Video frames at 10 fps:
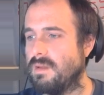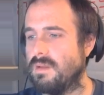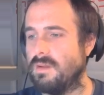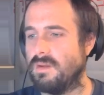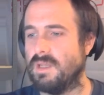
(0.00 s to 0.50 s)

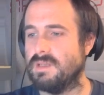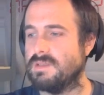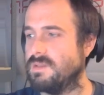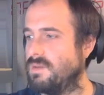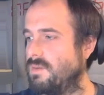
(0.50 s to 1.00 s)
Okay,
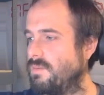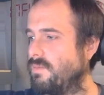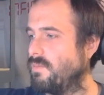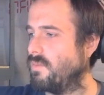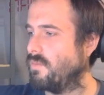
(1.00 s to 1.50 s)
so
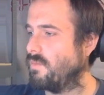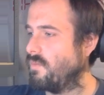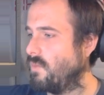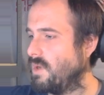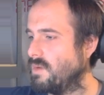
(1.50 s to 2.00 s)

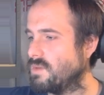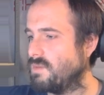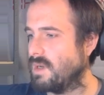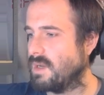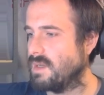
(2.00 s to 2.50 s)
Windows
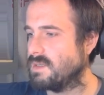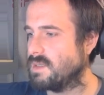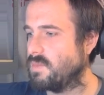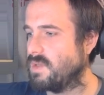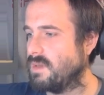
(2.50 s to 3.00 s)
recognized
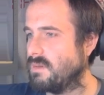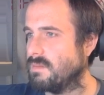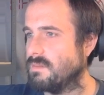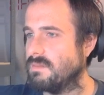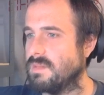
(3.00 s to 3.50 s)
something.
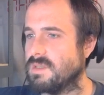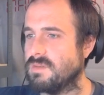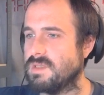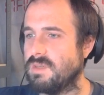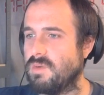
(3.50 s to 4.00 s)
Let's go
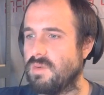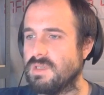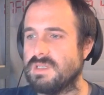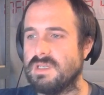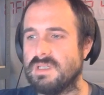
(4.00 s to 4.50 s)
see what it
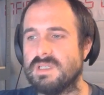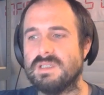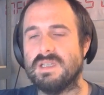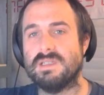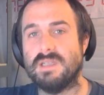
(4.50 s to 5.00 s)
was. See, it says
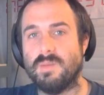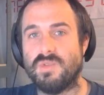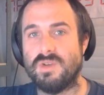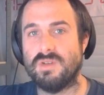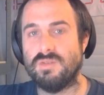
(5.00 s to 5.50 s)
STM32